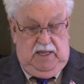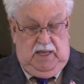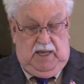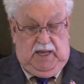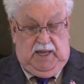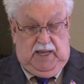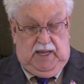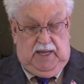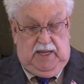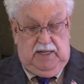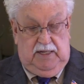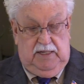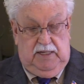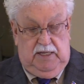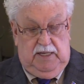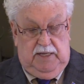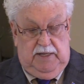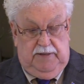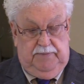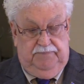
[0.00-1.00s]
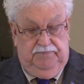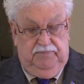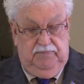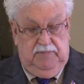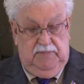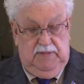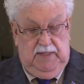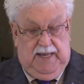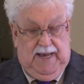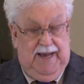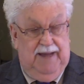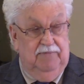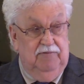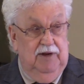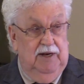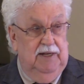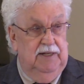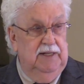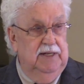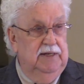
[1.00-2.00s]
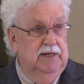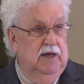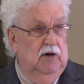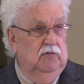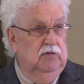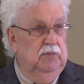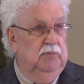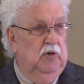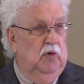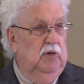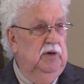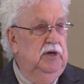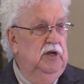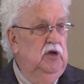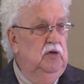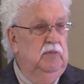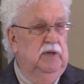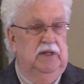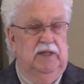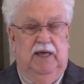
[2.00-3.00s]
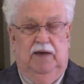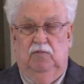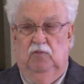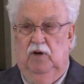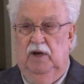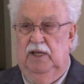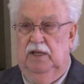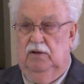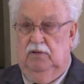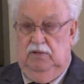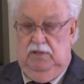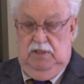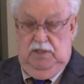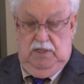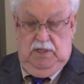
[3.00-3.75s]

And um, I really didn't know the boy knew me that well.